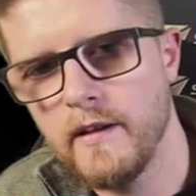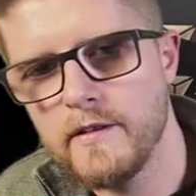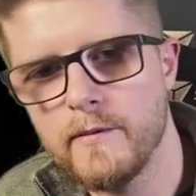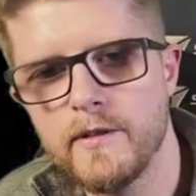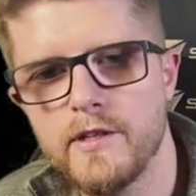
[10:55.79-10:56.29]

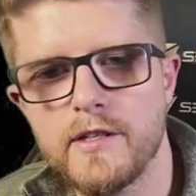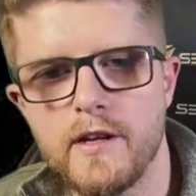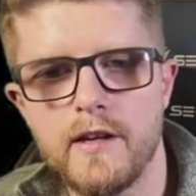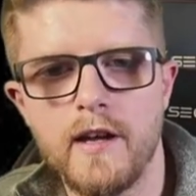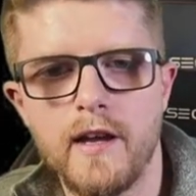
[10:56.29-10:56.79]
So we're just
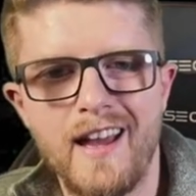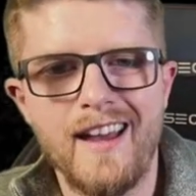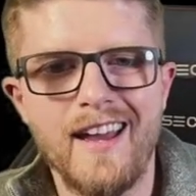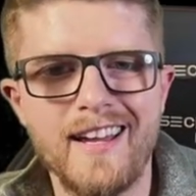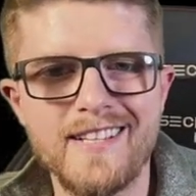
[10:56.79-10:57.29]
going to
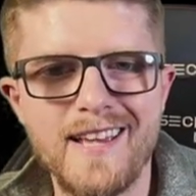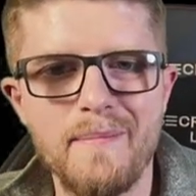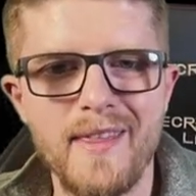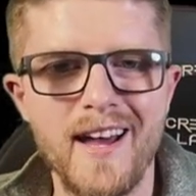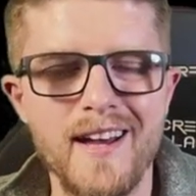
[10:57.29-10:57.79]

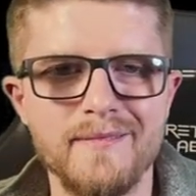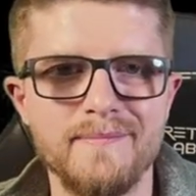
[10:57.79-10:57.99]
accept that.